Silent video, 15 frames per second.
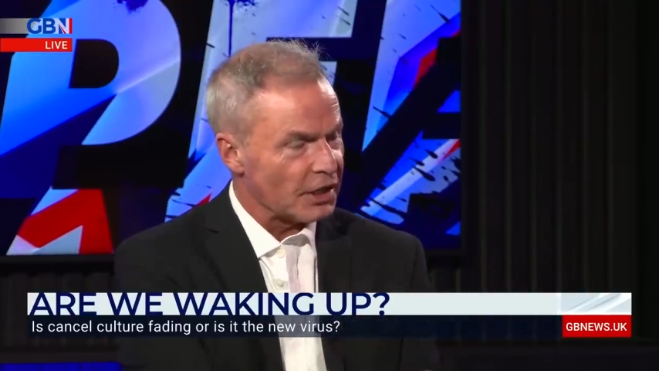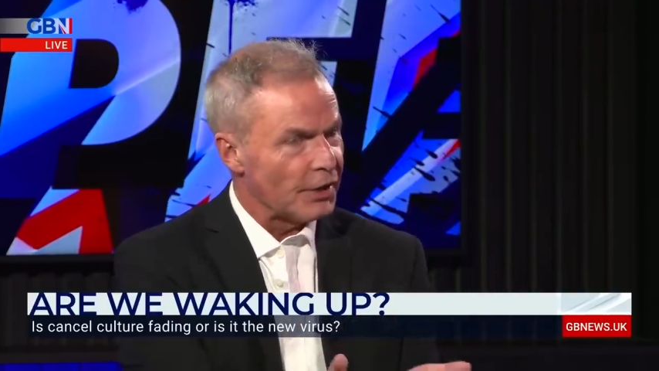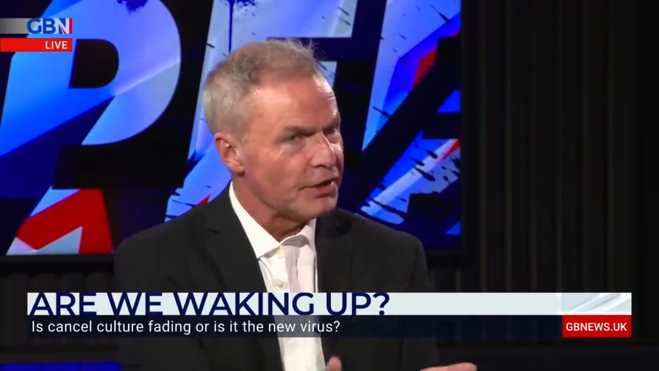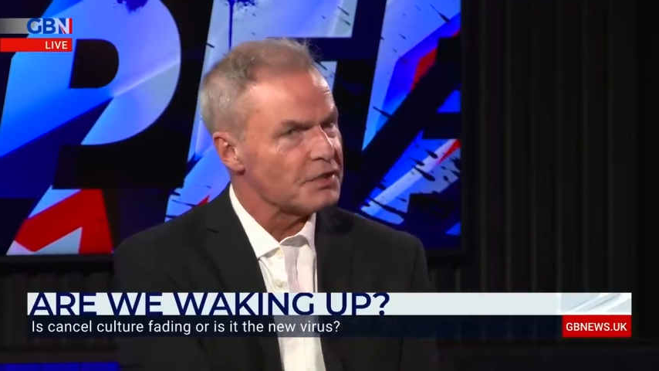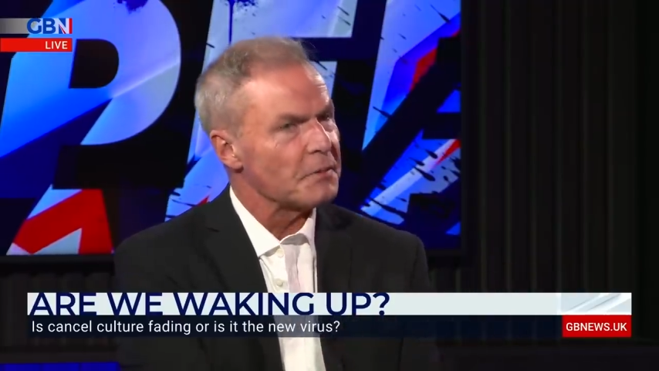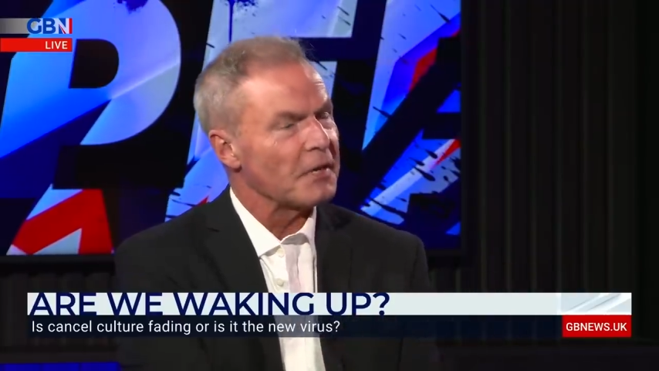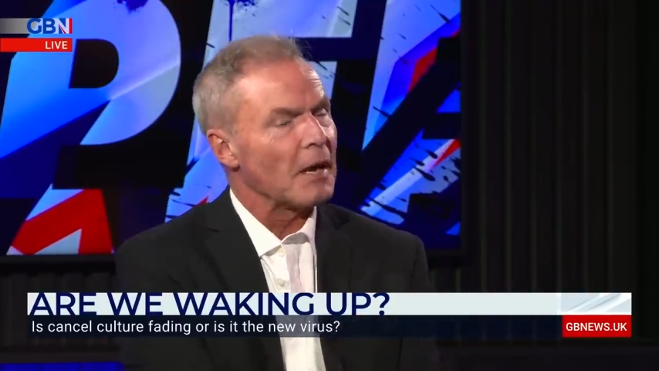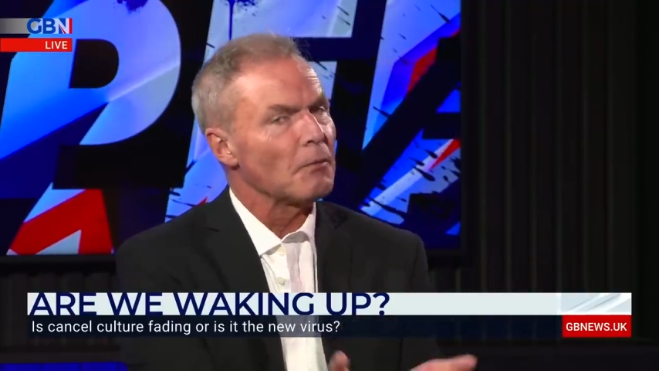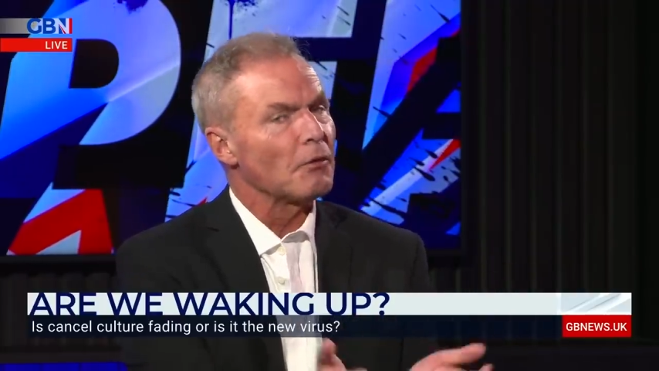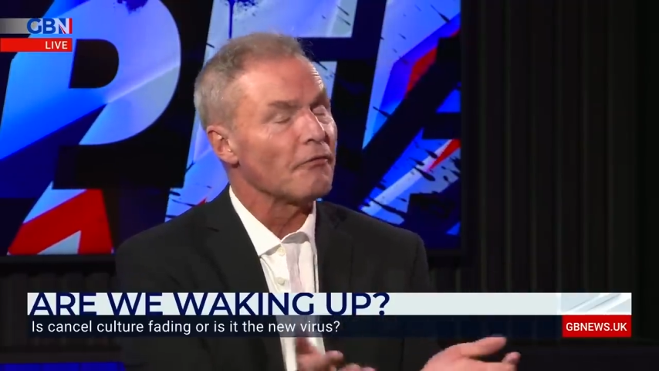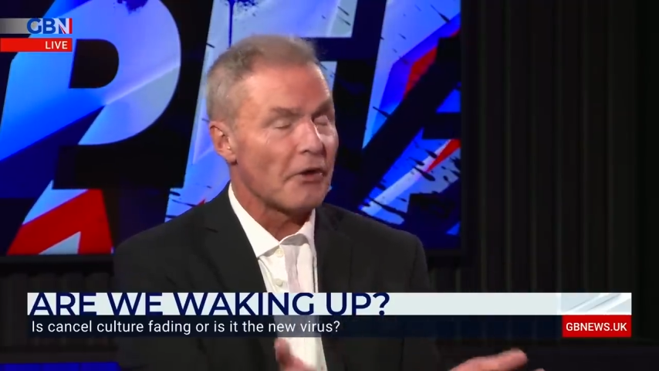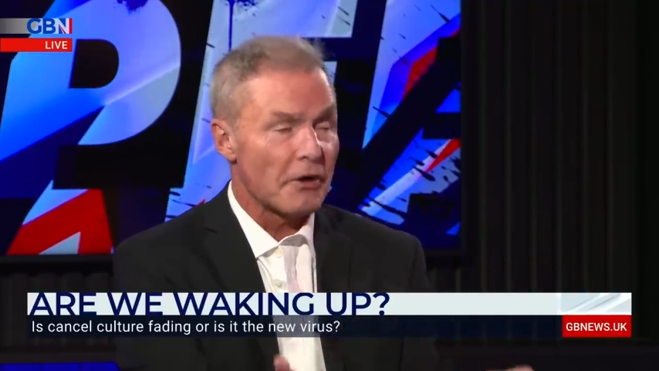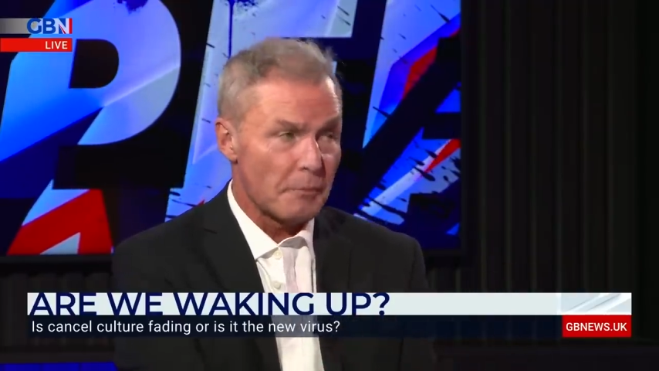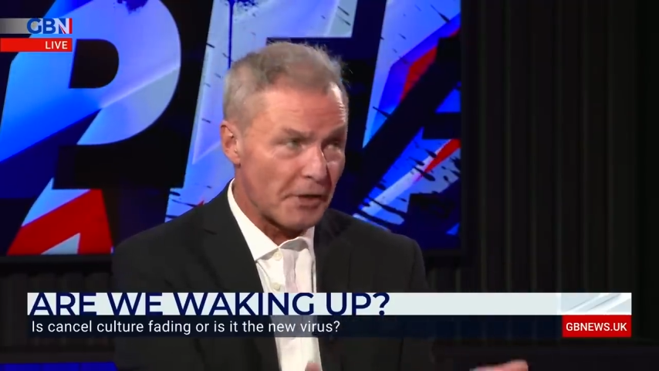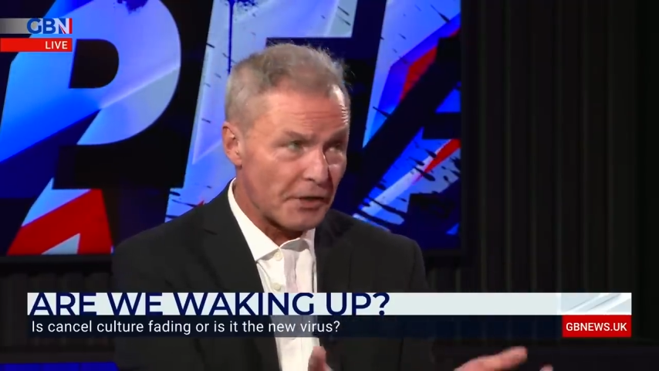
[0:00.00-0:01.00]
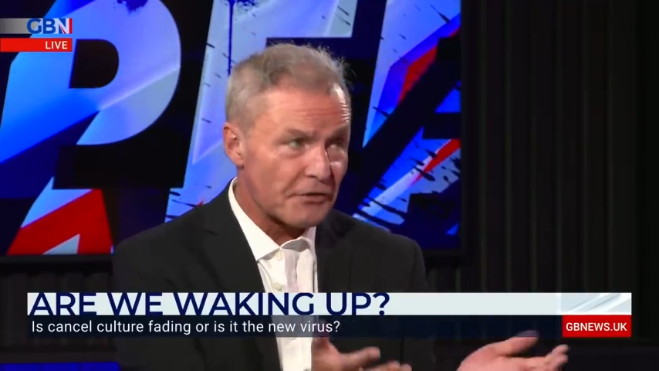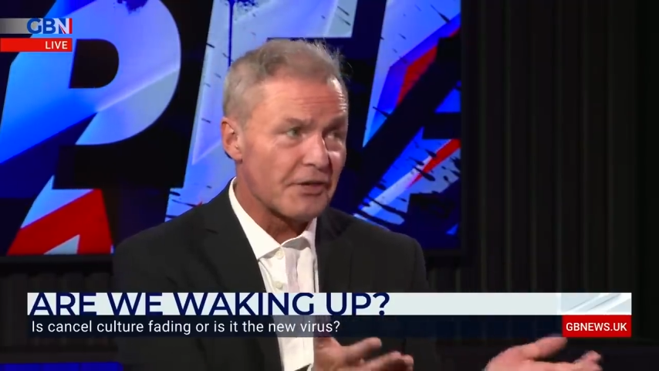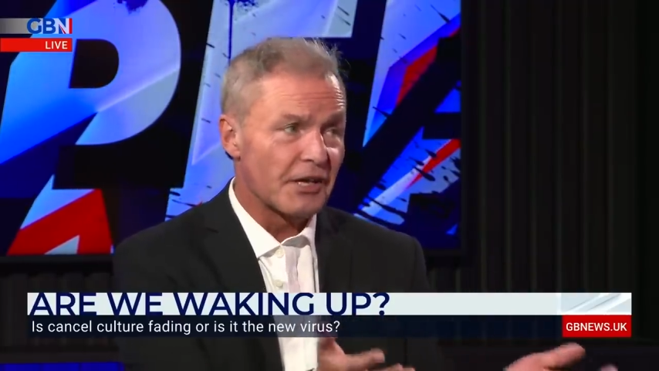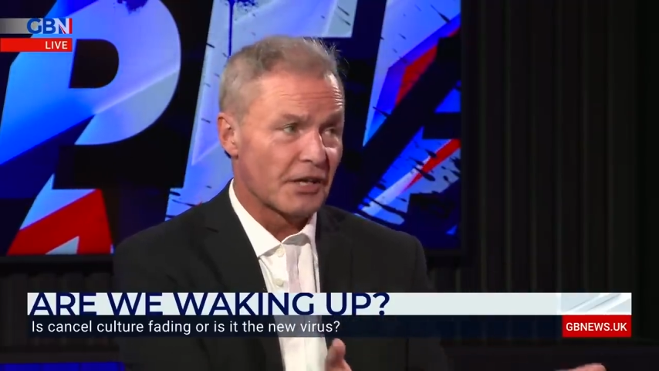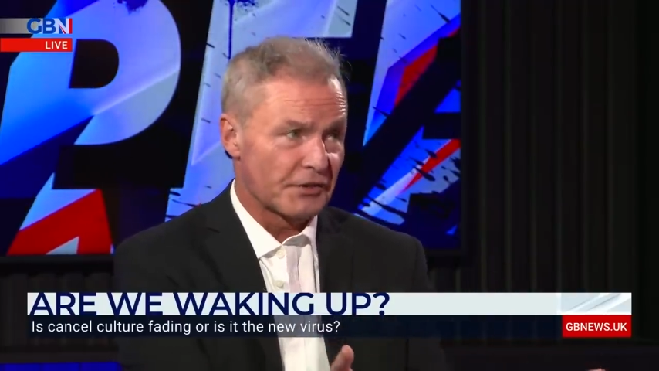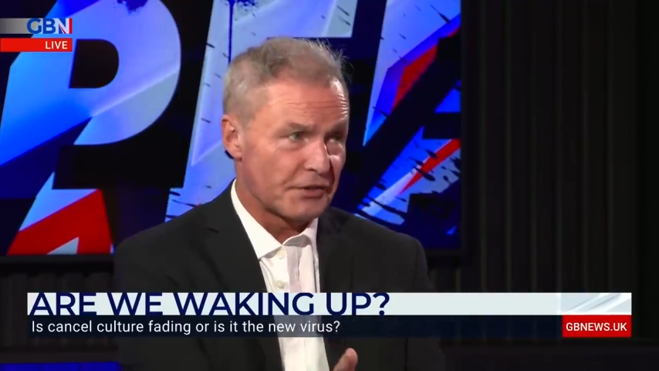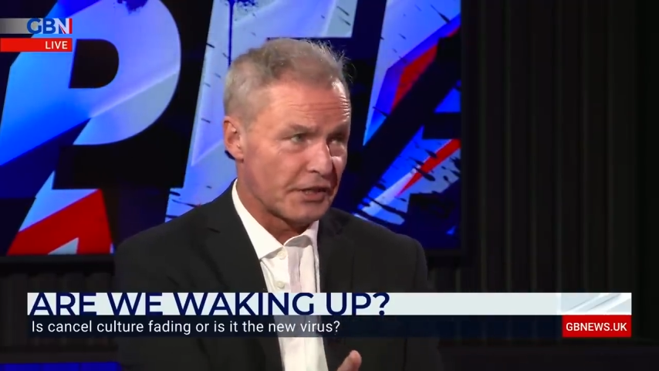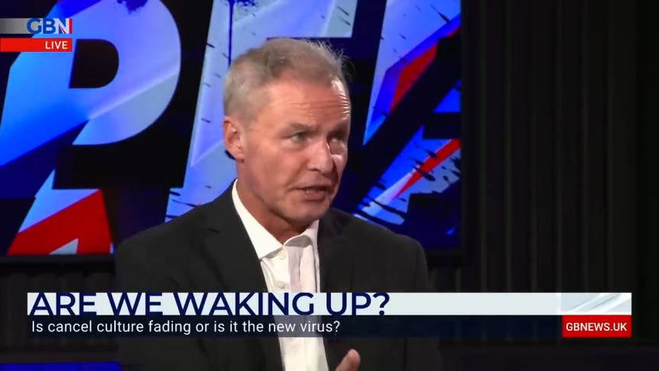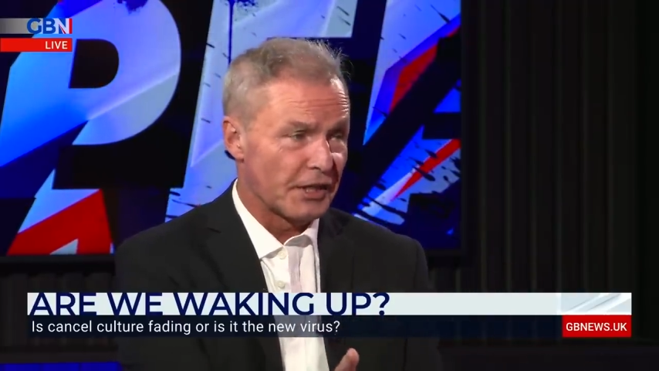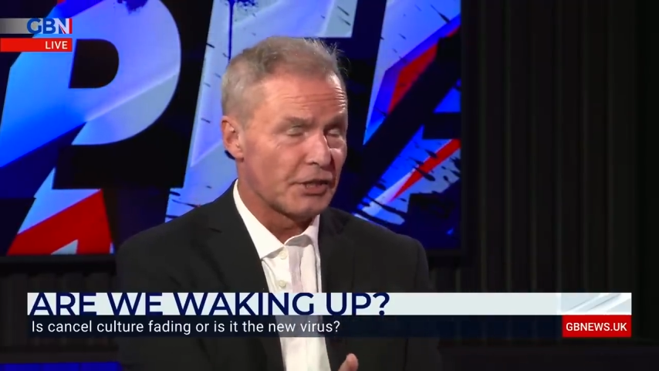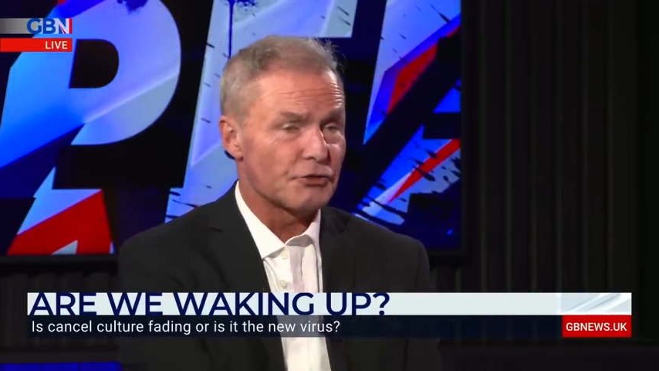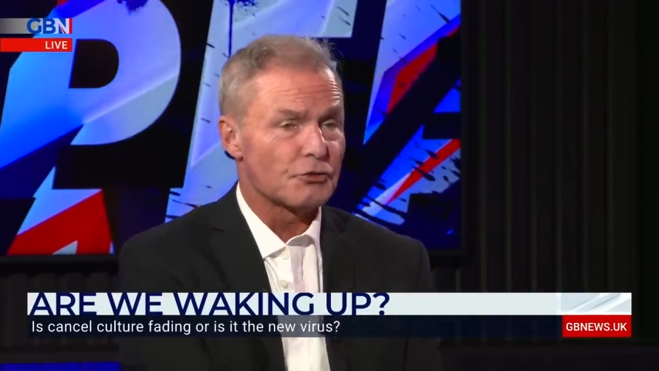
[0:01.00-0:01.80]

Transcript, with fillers: going to become a very big thing, I think,